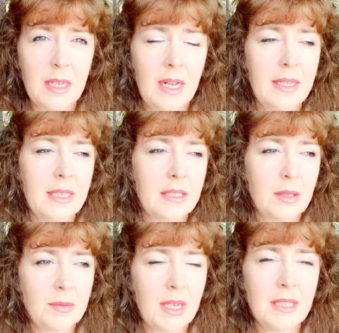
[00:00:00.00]
And then
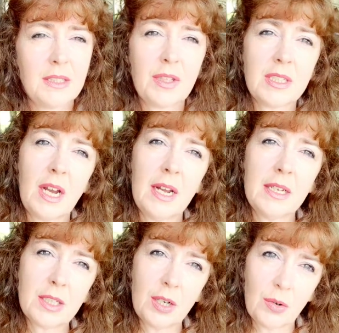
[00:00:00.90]
sometimes if the tide
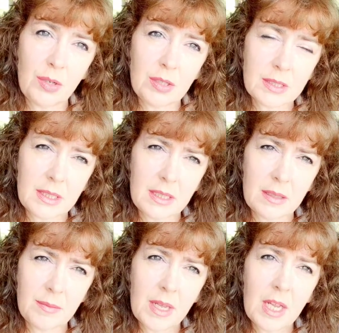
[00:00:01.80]
is low, you'll see
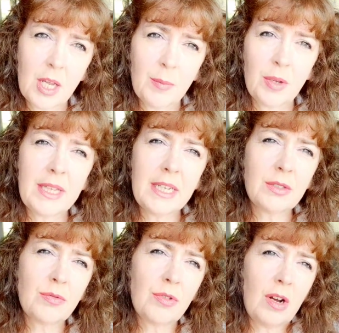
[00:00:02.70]
them. But
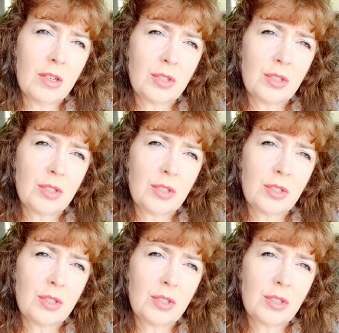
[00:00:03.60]
these rocks